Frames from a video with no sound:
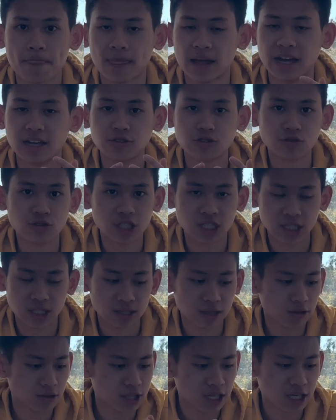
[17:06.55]
and you'll
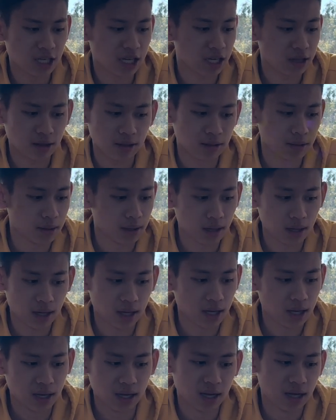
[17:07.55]
slowly get
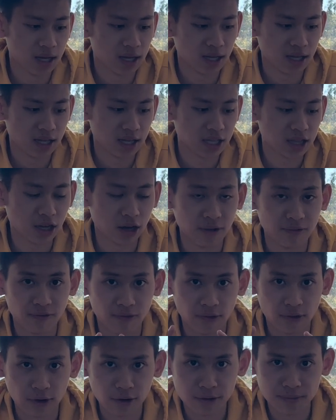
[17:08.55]
the
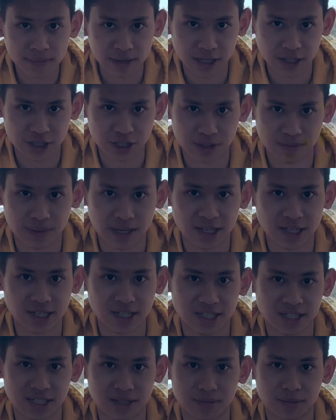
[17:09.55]
affirmation by the
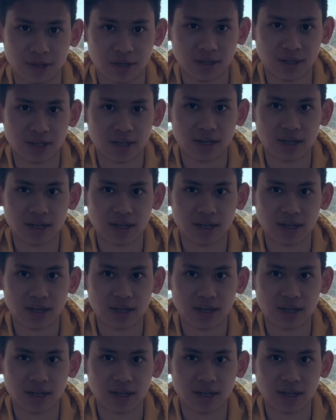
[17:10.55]
customer.